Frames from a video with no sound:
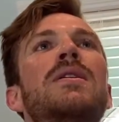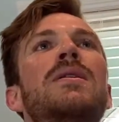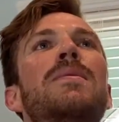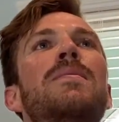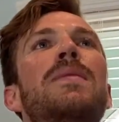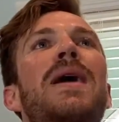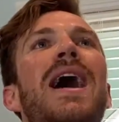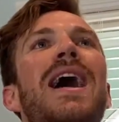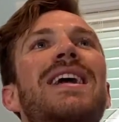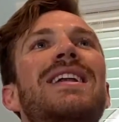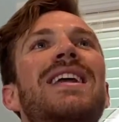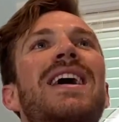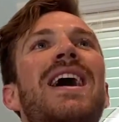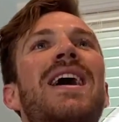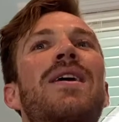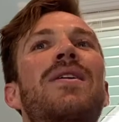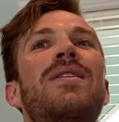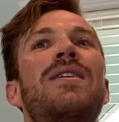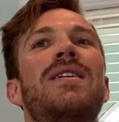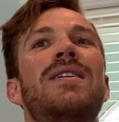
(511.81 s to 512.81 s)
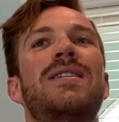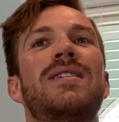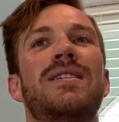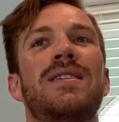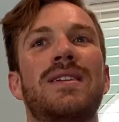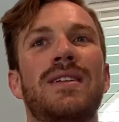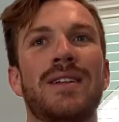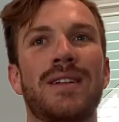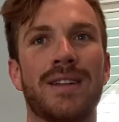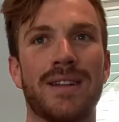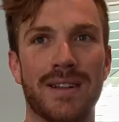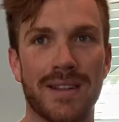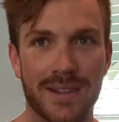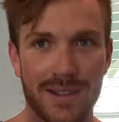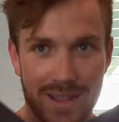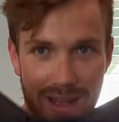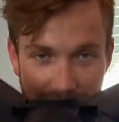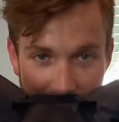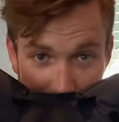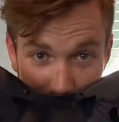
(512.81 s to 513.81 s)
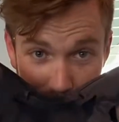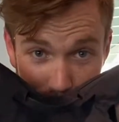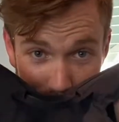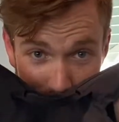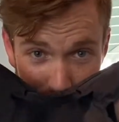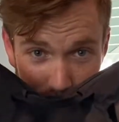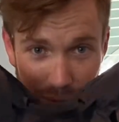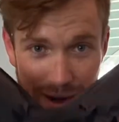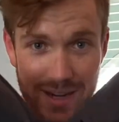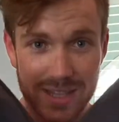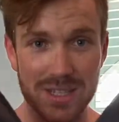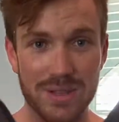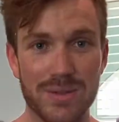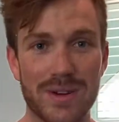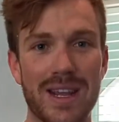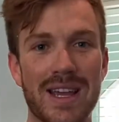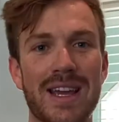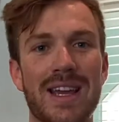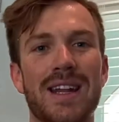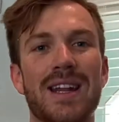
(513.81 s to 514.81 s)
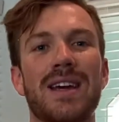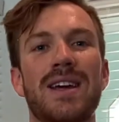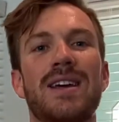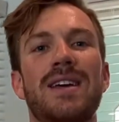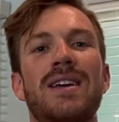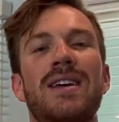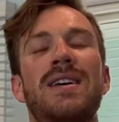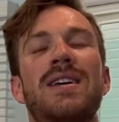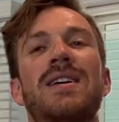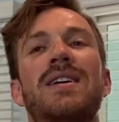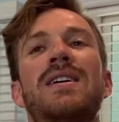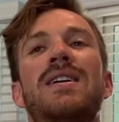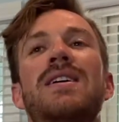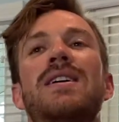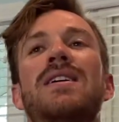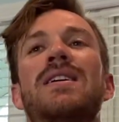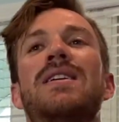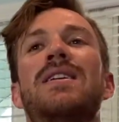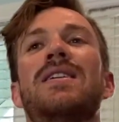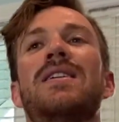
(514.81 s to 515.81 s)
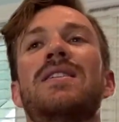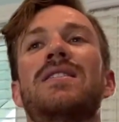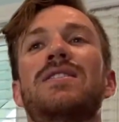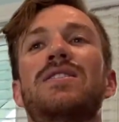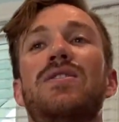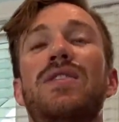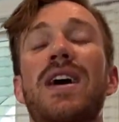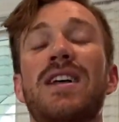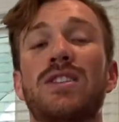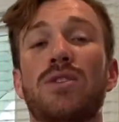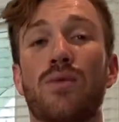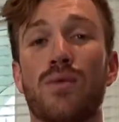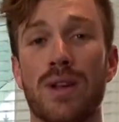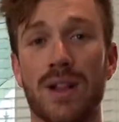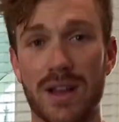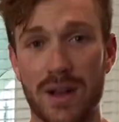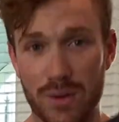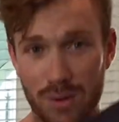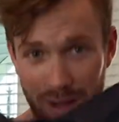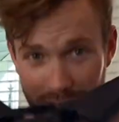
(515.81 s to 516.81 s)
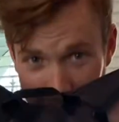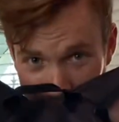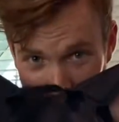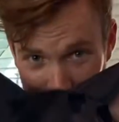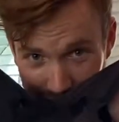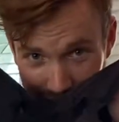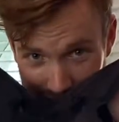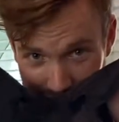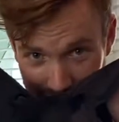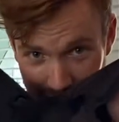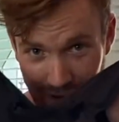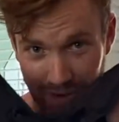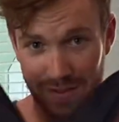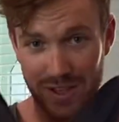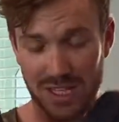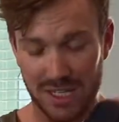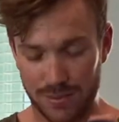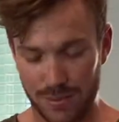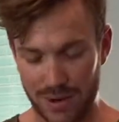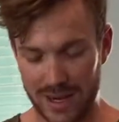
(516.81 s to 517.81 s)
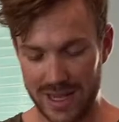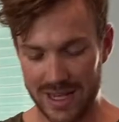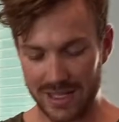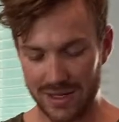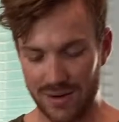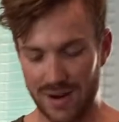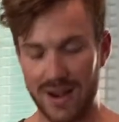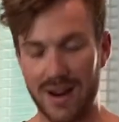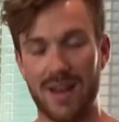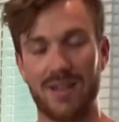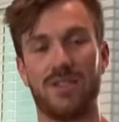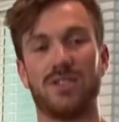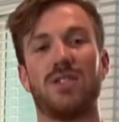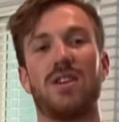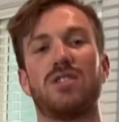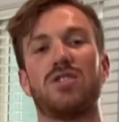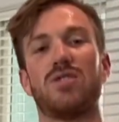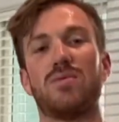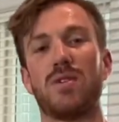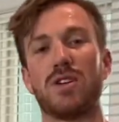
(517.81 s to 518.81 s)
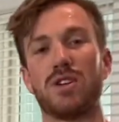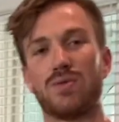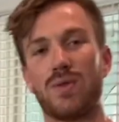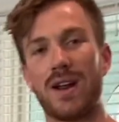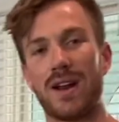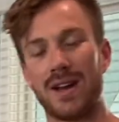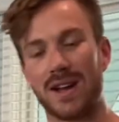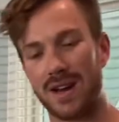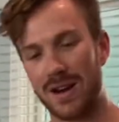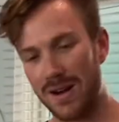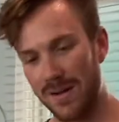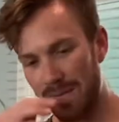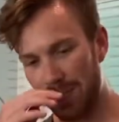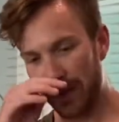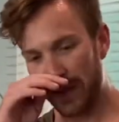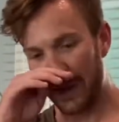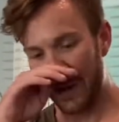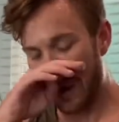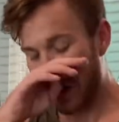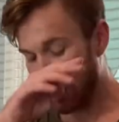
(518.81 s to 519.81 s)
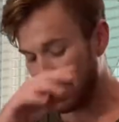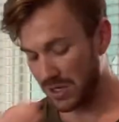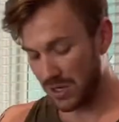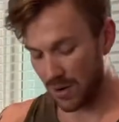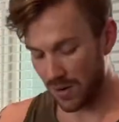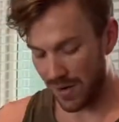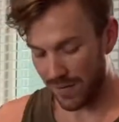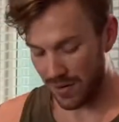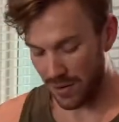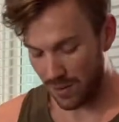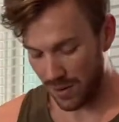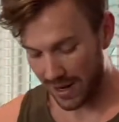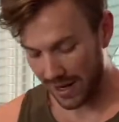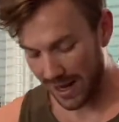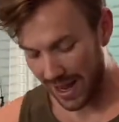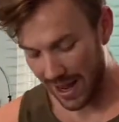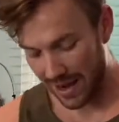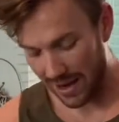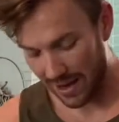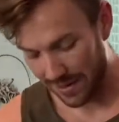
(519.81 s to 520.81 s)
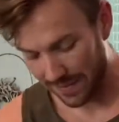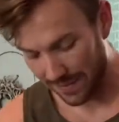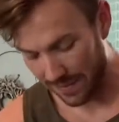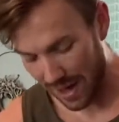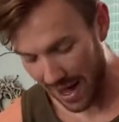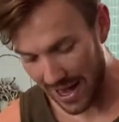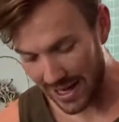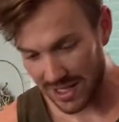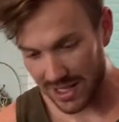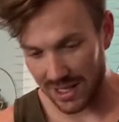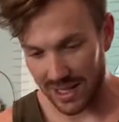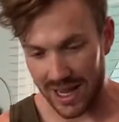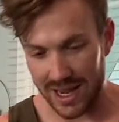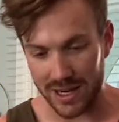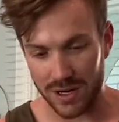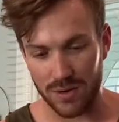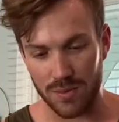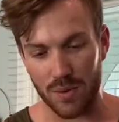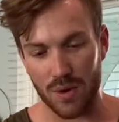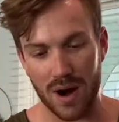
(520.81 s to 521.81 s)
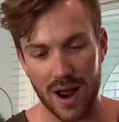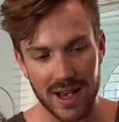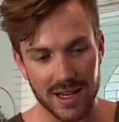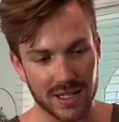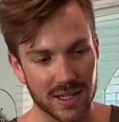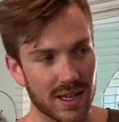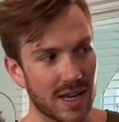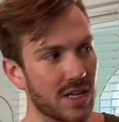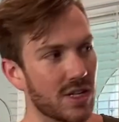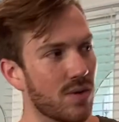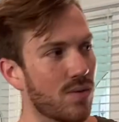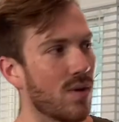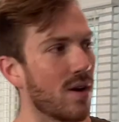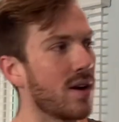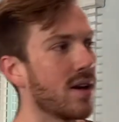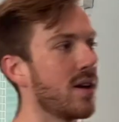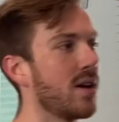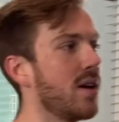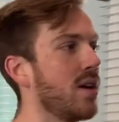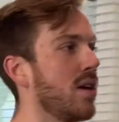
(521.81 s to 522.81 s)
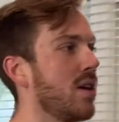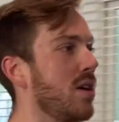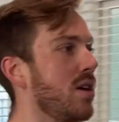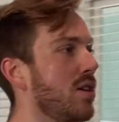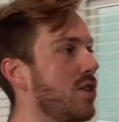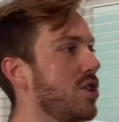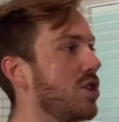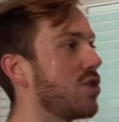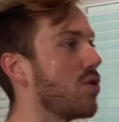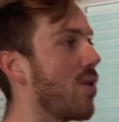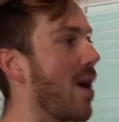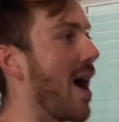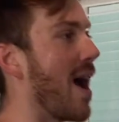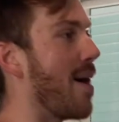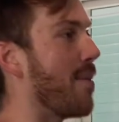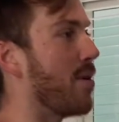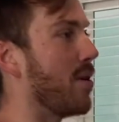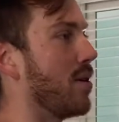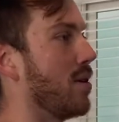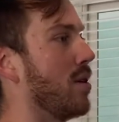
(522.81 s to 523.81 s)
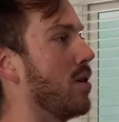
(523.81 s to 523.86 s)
back down, add as much weight as you need. So that's a really cool exercise. I love this. Is pretty easy right now. There's not too much weight in here. Also, if you want to kind of isolate, do more isolation work, just grab